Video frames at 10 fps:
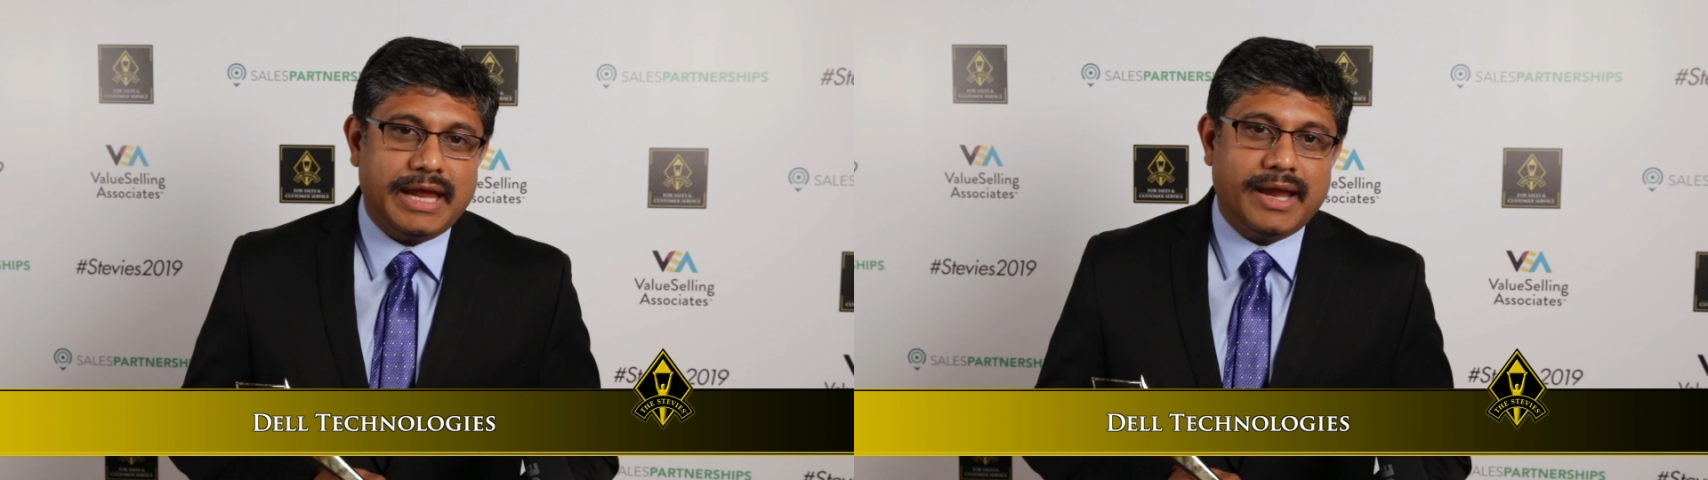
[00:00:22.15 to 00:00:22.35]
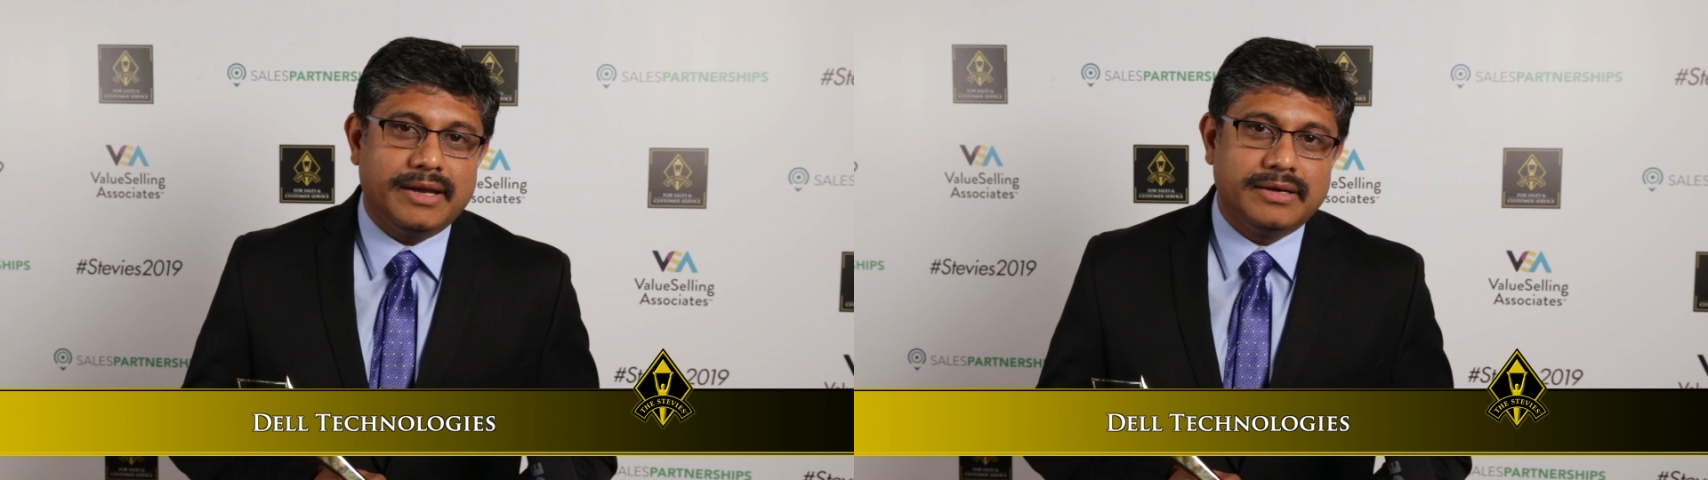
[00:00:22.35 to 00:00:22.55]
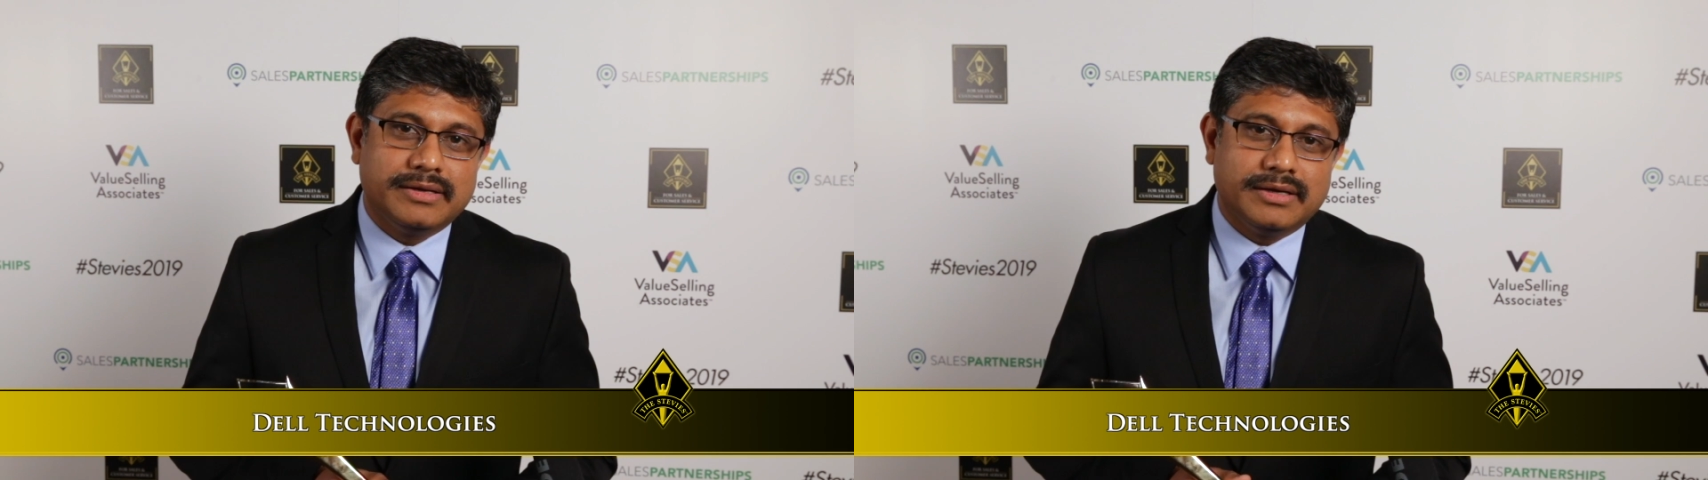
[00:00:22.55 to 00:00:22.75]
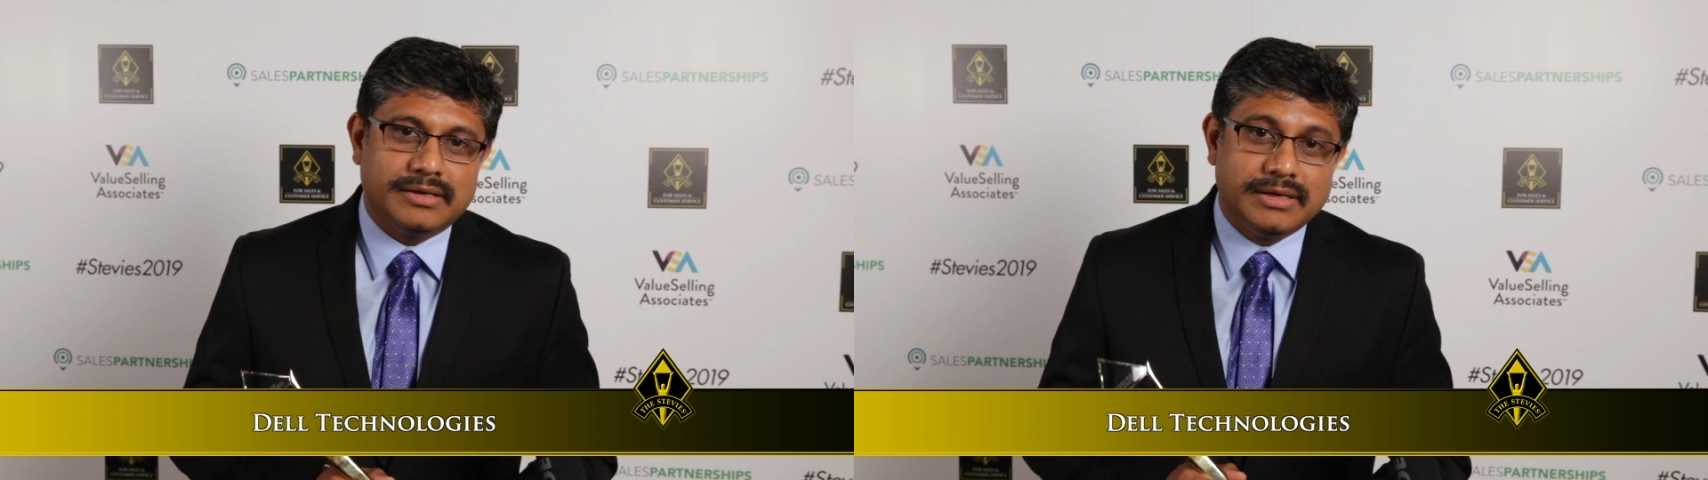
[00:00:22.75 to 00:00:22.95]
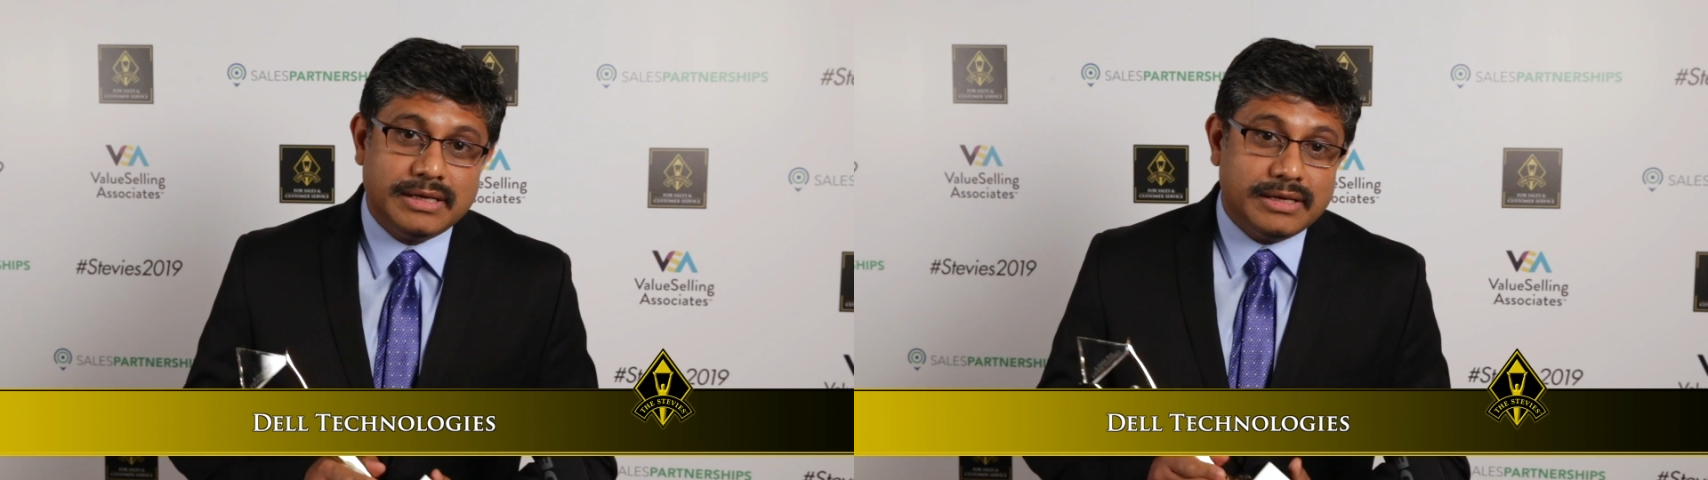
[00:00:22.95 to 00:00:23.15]
And
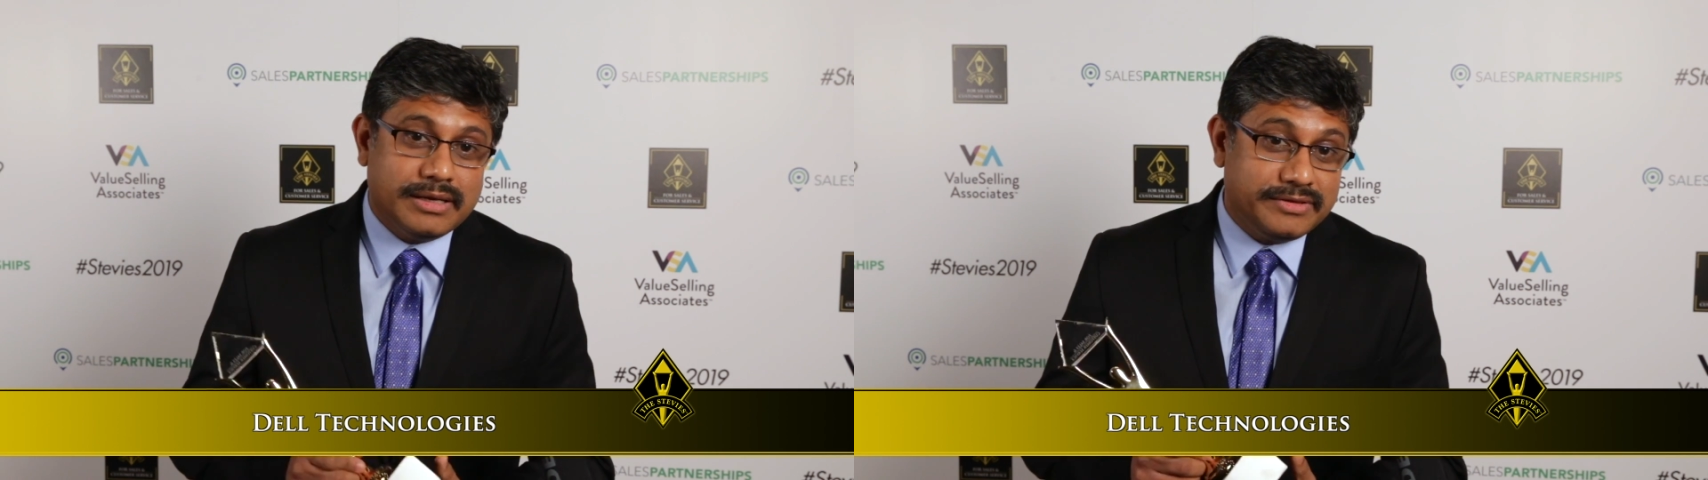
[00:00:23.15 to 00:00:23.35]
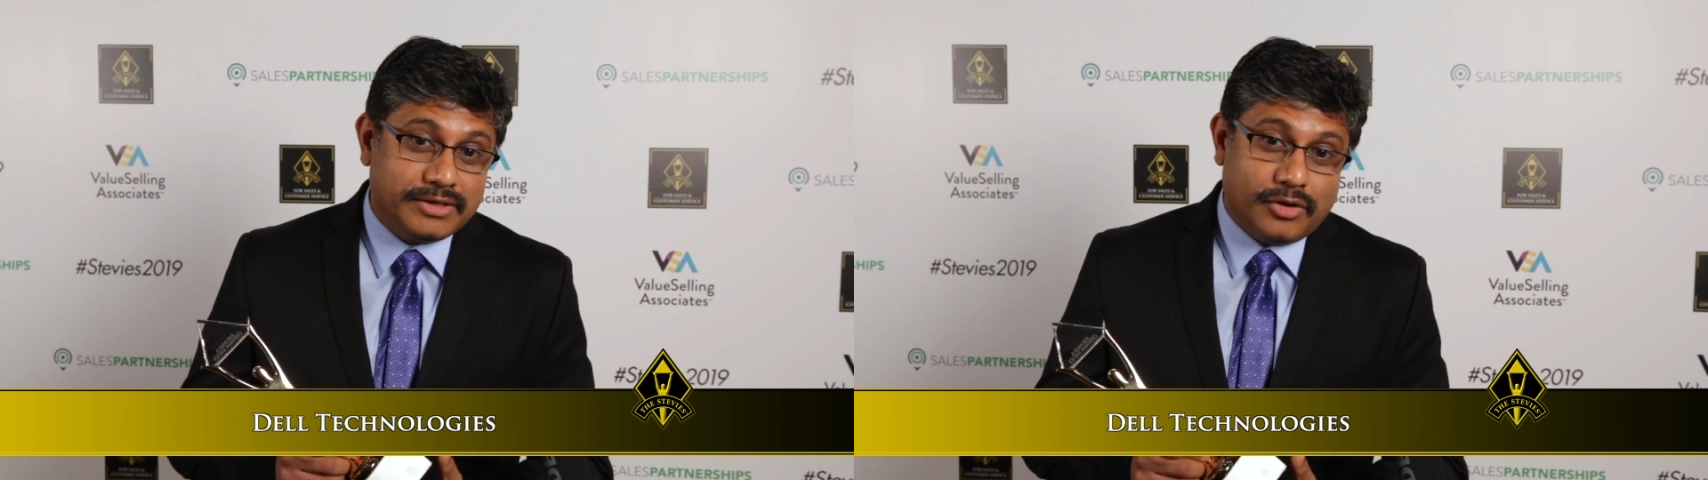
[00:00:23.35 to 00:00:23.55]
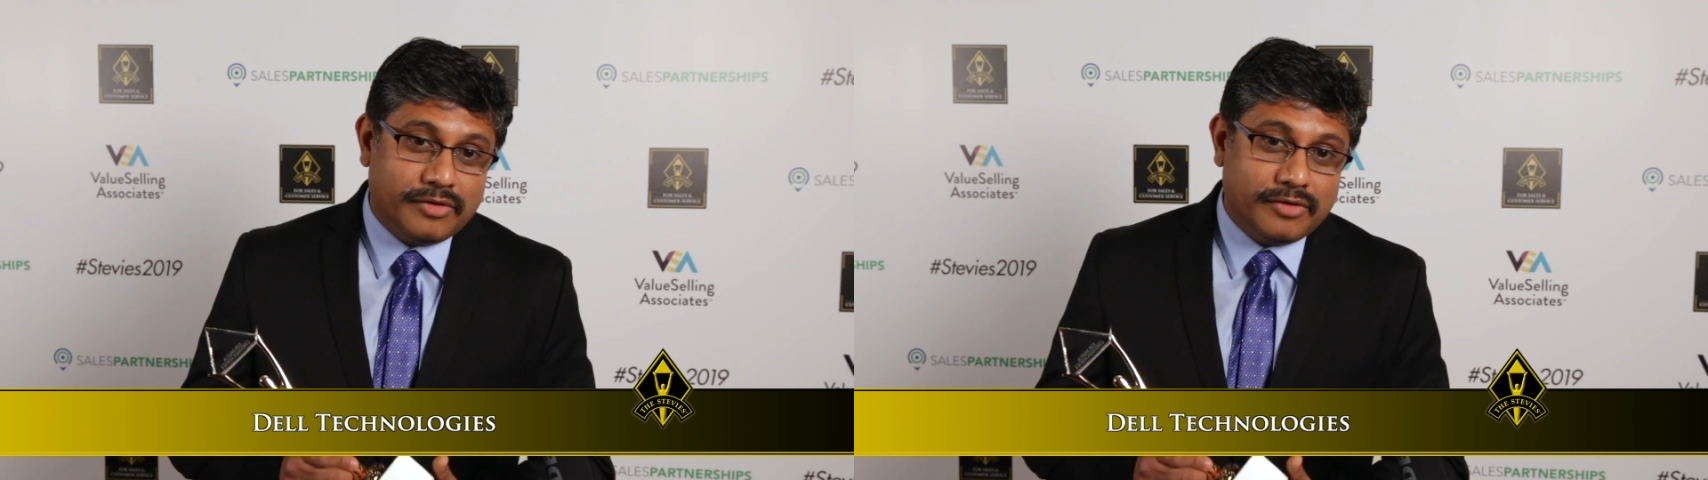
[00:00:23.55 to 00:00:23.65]
I think